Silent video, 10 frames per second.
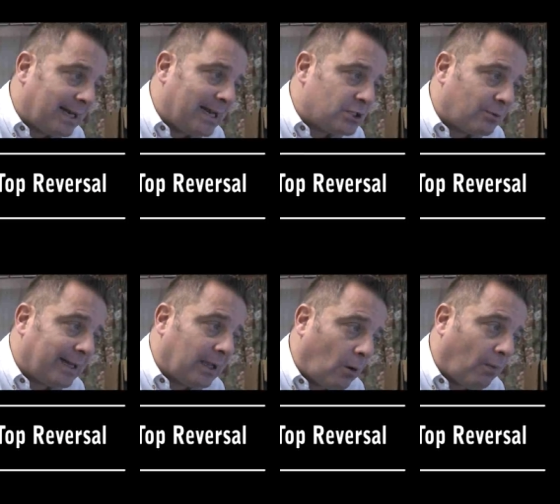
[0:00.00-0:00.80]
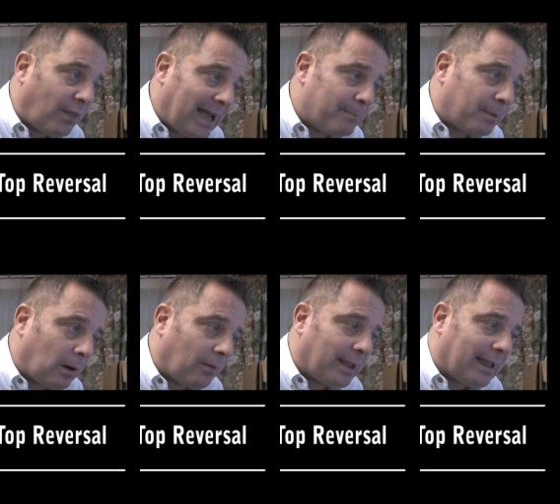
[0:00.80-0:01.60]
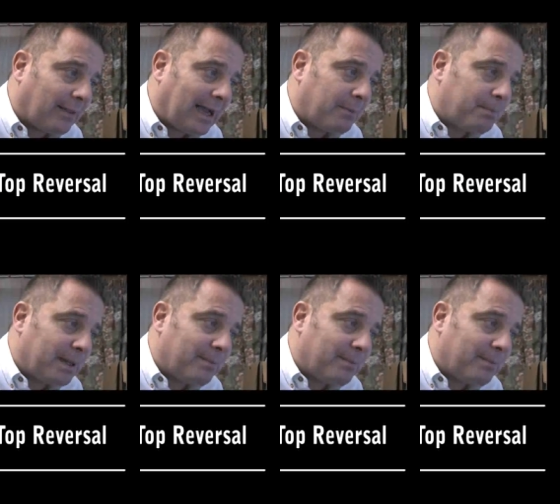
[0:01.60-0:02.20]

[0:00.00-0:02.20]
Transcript: in entering on that bar there. That would be